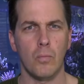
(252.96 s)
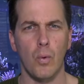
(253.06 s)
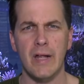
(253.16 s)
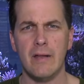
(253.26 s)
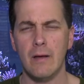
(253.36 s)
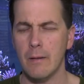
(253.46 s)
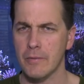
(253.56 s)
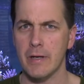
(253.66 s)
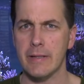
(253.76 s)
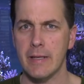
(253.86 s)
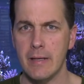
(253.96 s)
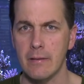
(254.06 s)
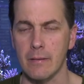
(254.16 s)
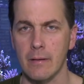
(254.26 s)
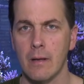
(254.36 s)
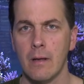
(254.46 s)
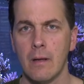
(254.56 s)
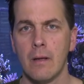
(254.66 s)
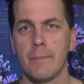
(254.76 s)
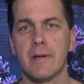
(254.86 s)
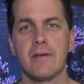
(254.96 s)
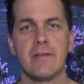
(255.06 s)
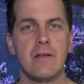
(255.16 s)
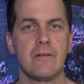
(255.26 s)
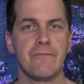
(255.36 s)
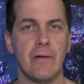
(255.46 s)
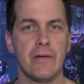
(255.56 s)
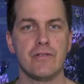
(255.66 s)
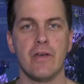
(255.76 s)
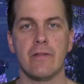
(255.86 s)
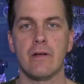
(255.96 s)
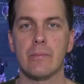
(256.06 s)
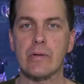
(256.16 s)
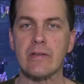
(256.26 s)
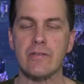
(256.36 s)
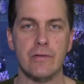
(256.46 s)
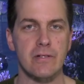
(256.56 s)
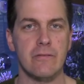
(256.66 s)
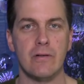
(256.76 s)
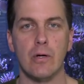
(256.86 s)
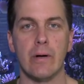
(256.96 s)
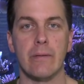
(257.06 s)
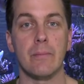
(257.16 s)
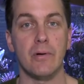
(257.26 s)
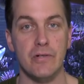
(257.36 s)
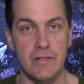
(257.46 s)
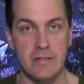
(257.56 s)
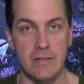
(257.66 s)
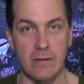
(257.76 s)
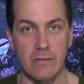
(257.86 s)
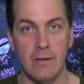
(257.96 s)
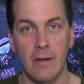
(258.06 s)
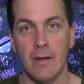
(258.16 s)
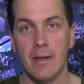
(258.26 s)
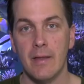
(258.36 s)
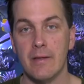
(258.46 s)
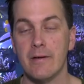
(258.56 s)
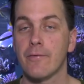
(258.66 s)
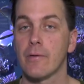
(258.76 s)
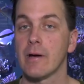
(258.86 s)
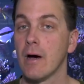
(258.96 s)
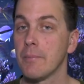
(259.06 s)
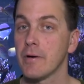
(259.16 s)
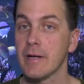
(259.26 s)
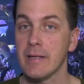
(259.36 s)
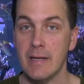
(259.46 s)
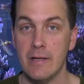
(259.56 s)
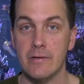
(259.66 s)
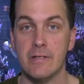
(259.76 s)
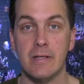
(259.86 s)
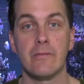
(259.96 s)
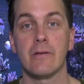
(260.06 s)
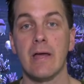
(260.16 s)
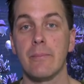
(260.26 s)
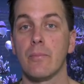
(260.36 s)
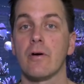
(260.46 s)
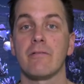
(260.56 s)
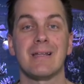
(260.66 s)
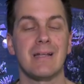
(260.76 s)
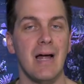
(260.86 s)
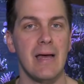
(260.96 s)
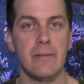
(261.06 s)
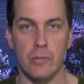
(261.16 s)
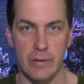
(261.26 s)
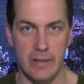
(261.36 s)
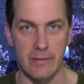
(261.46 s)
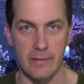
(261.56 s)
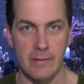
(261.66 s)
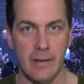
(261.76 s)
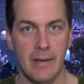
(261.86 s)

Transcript: Why did I upgrade the heater? Because heater failures are the number one source of aquarium emergencies. Therefore, I upgraded the heater to give you a more reliable heater.